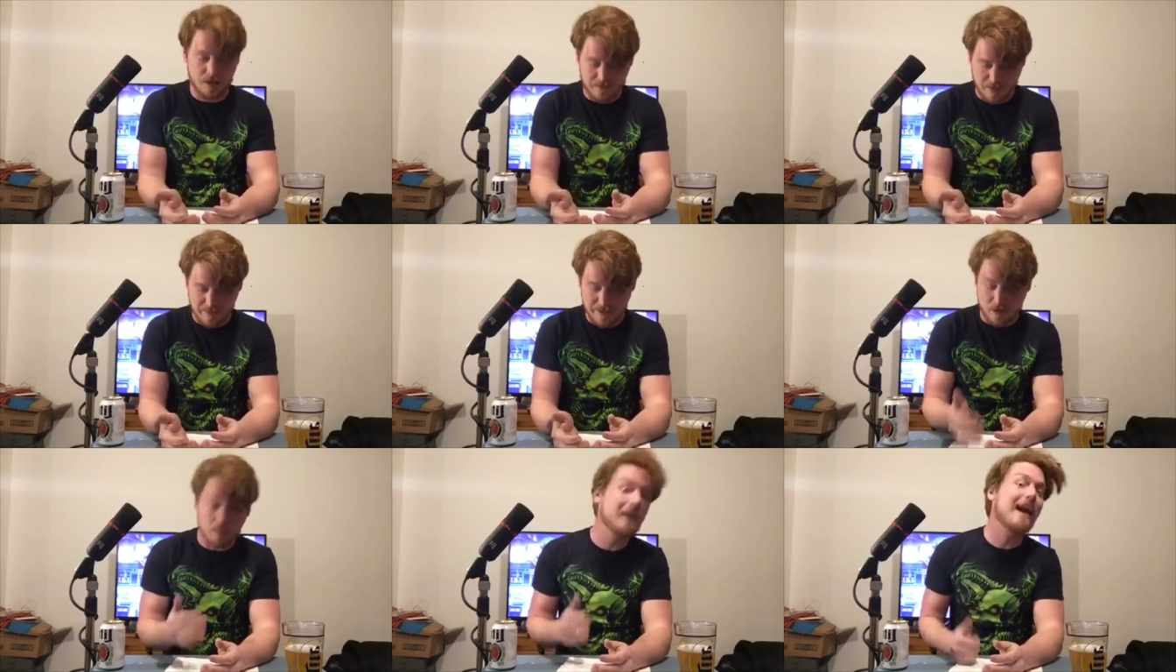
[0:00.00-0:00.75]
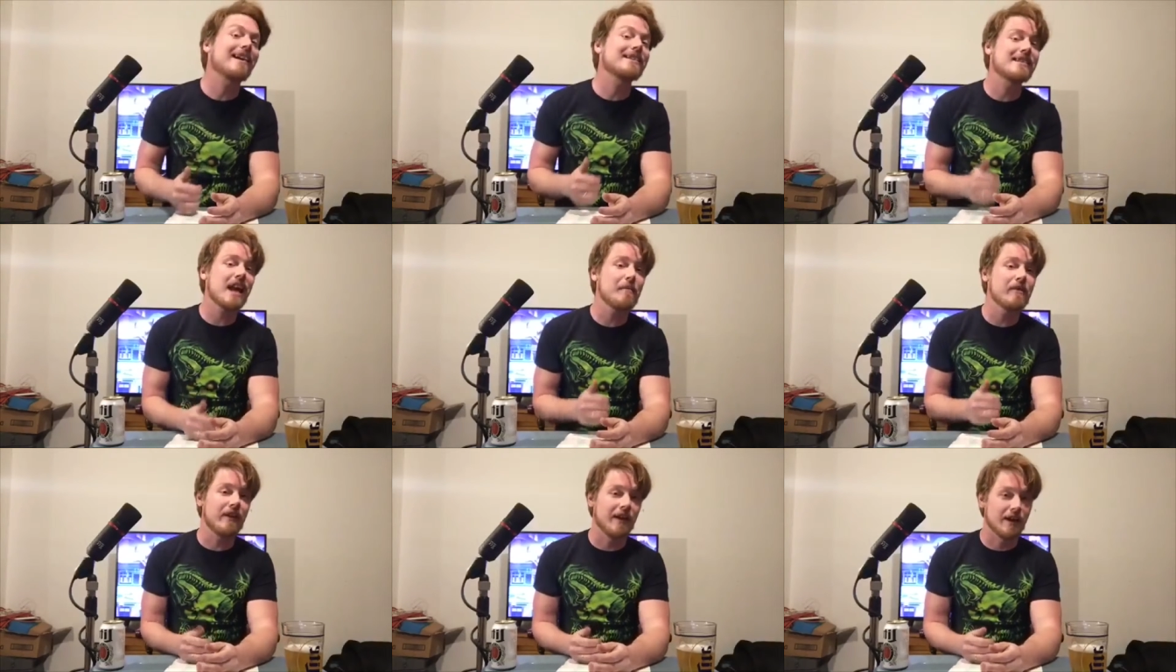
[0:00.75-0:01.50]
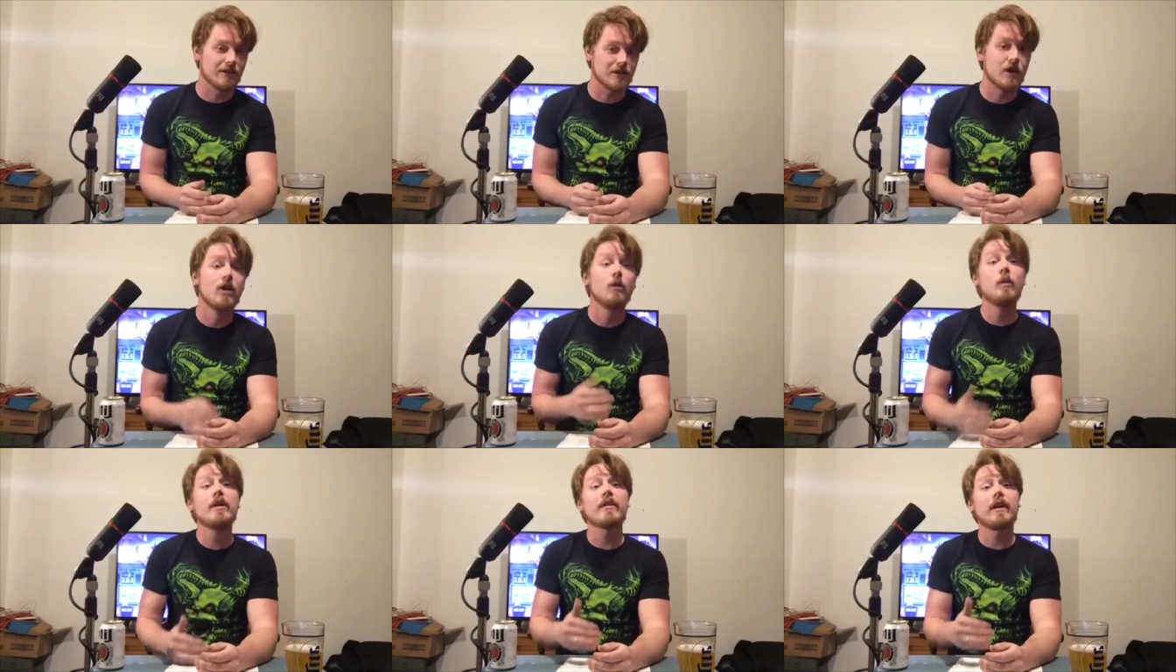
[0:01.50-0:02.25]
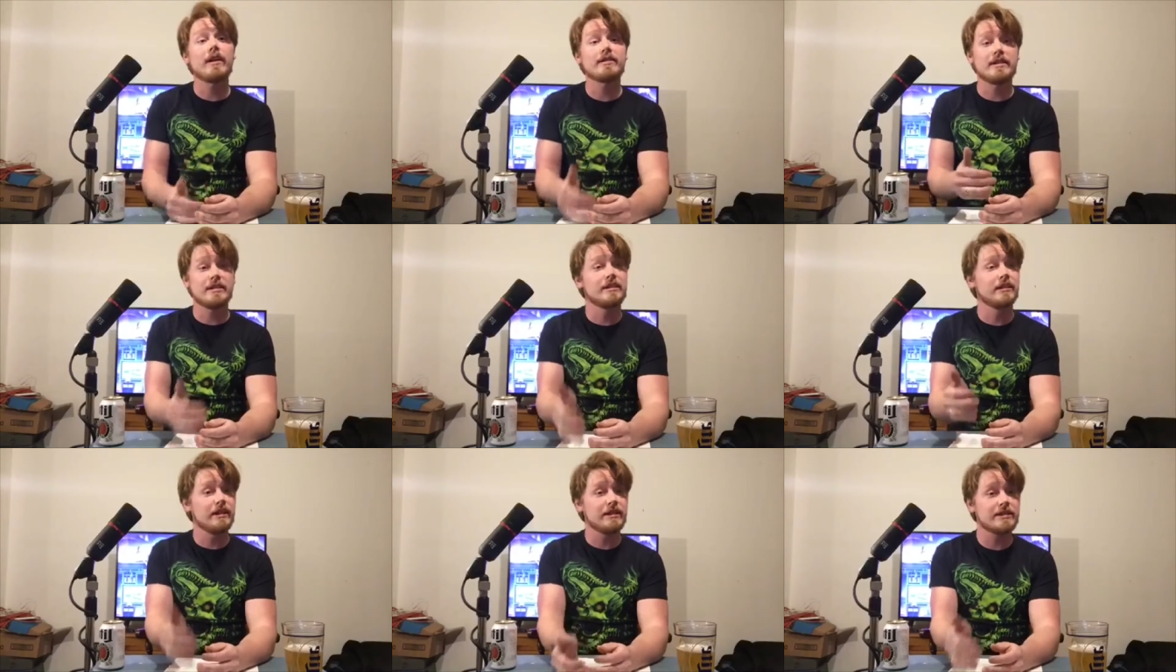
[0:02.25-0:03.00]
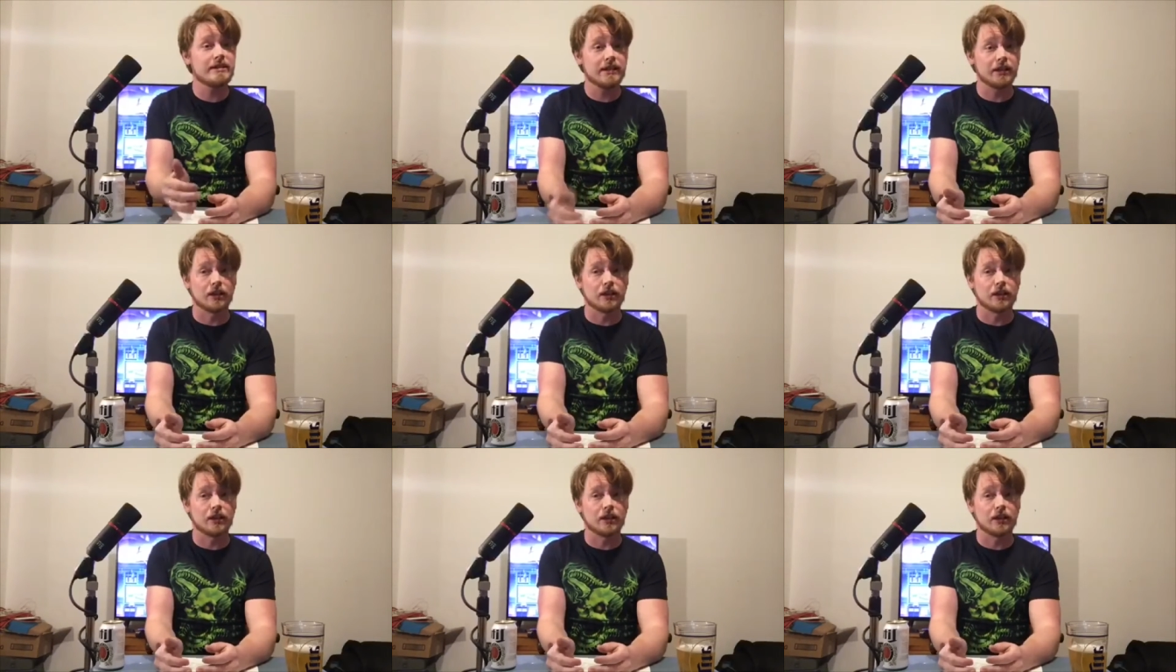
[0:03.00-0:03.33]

Fame either. Black Sabbath has, with Ozzy as the lead singer.